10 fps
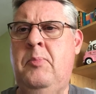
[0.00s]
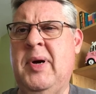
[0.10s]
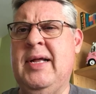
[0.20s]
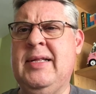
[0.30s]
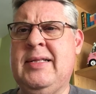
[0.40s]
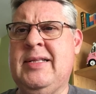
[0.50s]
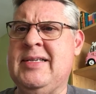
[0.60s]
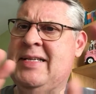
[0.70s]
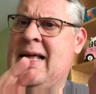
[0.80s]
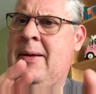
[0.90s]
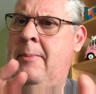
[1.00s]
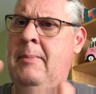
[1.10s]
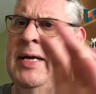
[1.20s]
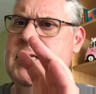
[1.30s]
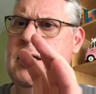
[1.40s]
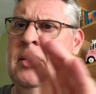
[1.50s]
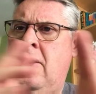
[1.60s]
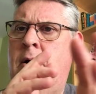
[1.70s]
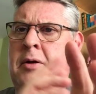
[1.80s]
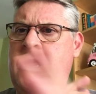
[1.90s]
but does that matter?
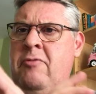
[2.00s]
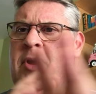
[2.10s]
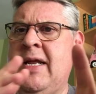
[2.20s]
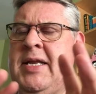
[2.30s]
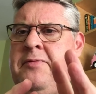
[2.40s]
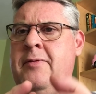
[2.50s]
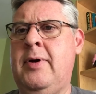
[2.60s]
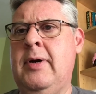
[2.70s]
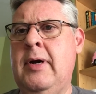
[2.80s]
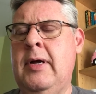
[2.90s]
Are they really different?